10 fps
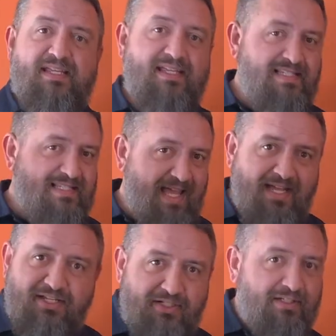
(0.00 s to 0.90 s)
Is
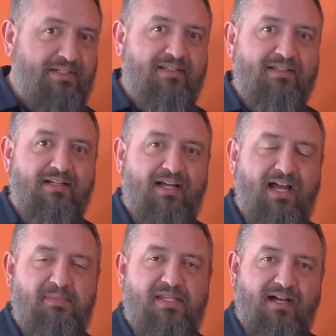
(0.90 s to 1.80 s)
that good?
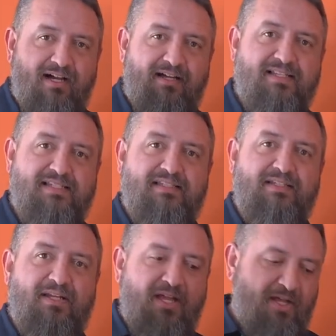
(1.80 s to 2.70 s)
I mean,
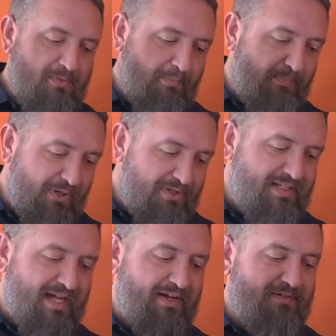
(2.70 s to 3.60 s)
honestly, burnt
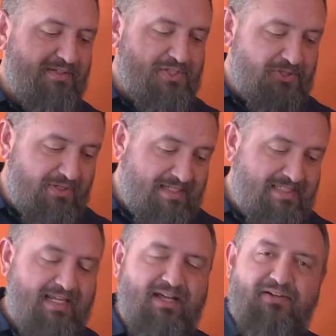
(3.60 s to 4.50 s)
out,
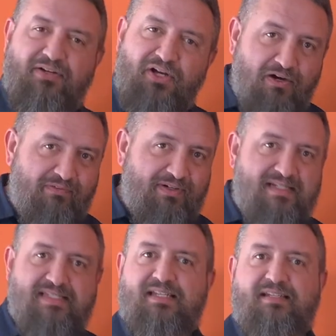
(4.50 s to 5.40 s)
stressed out,
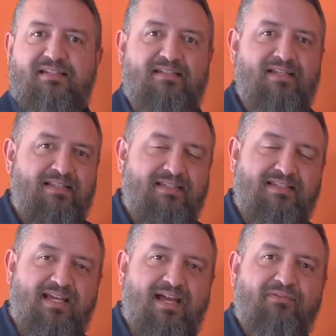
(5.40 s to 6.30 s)
overextended,
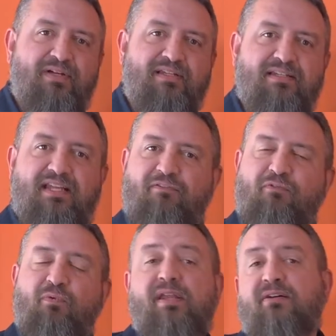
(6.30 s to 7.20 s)
debt ridden, if
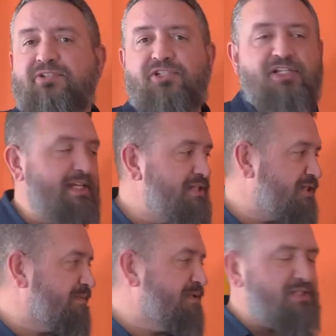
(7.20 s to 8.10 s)
we don't change
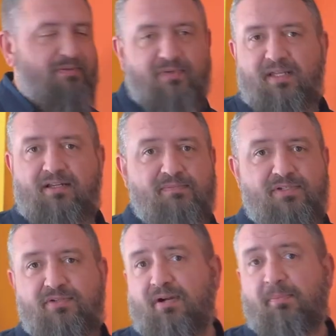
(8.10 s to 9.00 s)
our mission when it comes
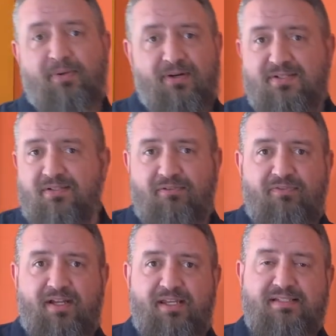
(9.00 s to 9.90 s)
to our personal
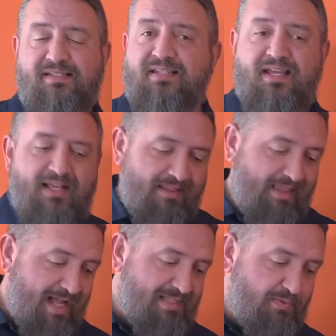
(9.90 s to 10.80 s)
finances,
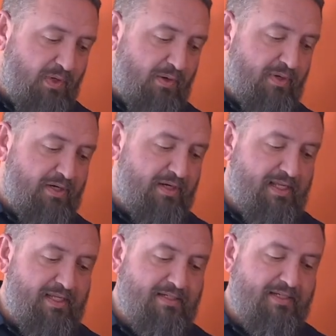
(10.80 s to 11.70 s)
that's where we're going
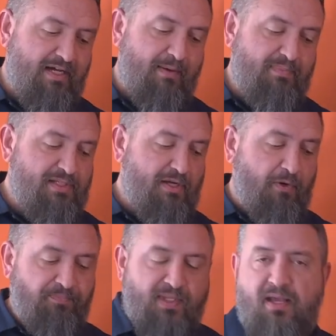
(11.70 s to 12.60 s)
to end up.
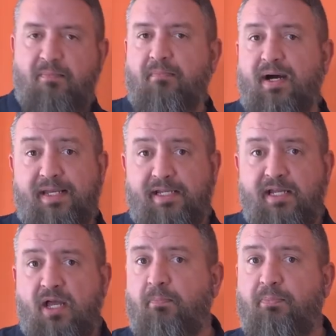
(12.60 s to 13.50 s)
So, money,
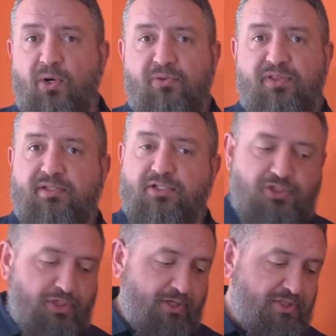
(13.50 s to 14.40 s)
both in the
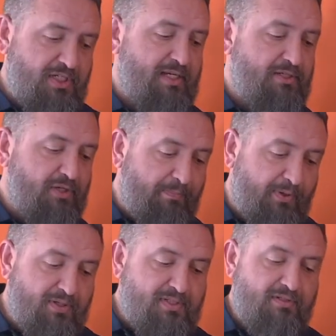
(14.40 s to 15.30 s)
church and in your
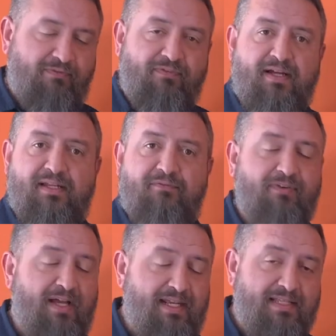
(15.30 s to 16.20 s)
personal fi
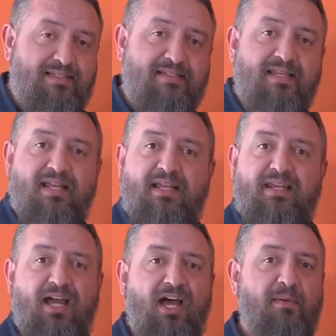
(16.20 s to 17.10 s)
finances, it
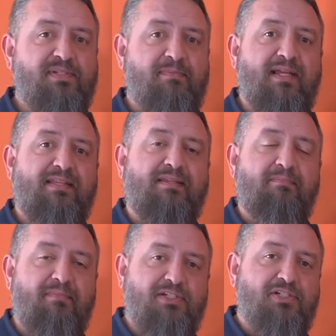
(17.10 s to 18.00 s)
helps make the
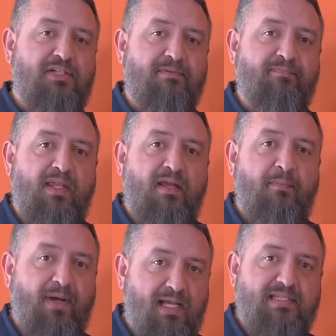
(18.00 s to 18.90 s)
mission
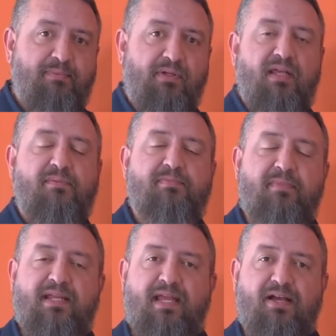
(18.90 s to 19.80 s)
possible. It helps
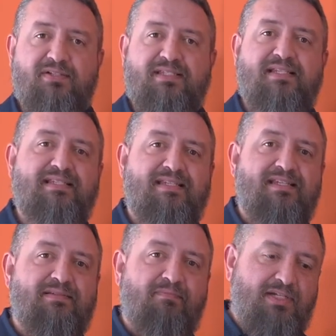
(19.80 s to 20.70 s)
make
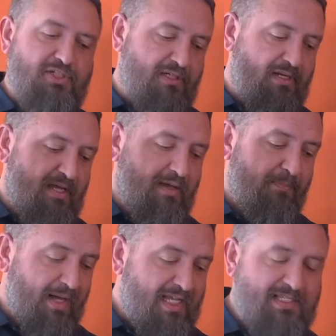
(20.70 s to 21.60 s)
LCC's mission
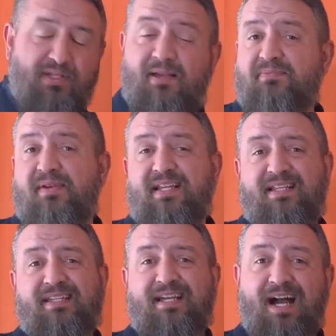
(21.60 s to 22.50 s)
possible. It helps
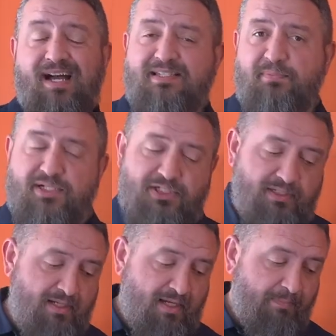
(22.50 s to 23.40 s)
make God's
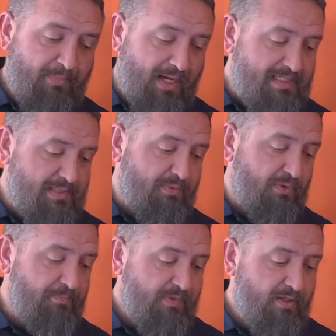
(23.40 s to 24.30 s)
mission
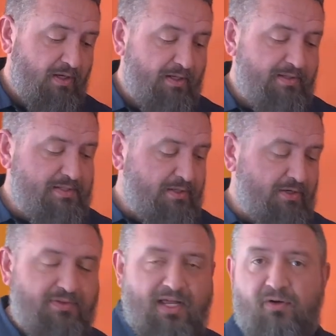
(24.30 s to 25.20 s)
possible on this
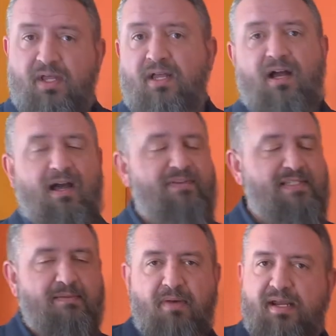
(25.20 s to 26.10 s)
earth. Now,
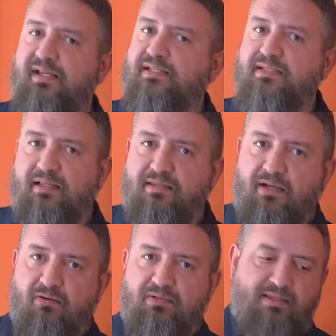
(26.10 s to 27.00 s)
obviously, money is not the
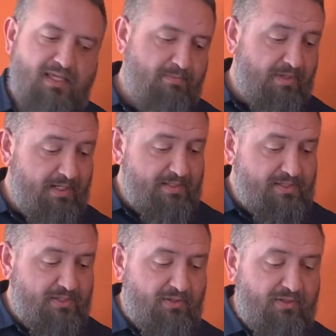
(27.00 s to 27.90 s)
only thing, but it is
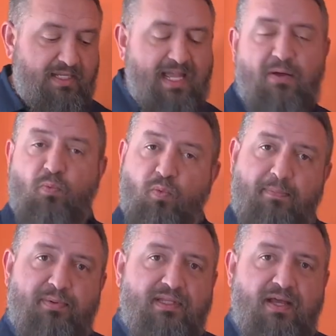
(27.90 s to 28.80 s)
certainly a
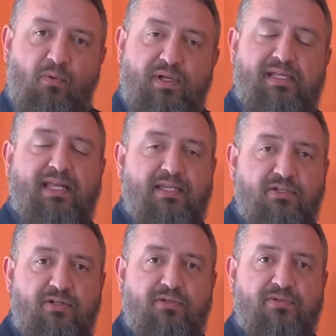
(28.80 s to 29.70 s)
weapon that we can
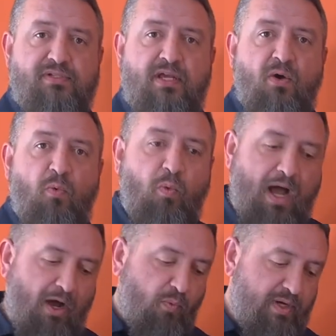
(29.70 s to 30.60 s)
use
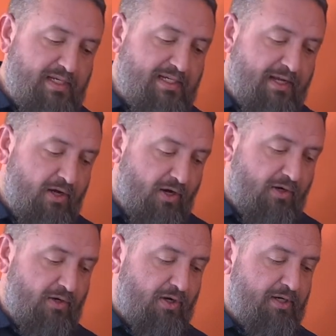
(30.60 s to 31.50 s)
while we
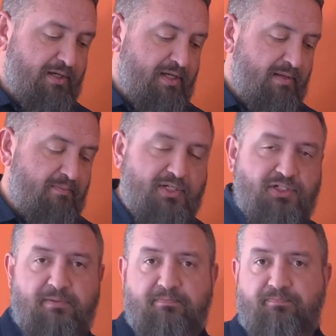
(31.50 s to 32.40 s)
are on mission.